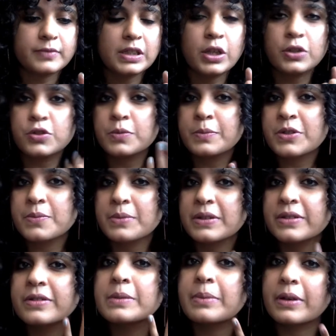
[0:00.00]
Not so much a
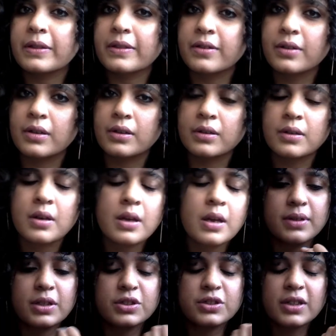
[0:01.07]
mystery, but a thriller.
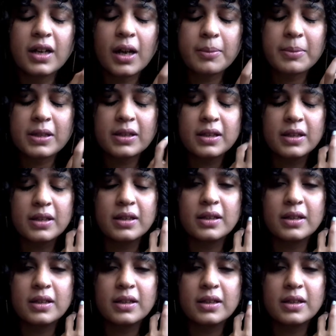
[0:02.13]
Ishigami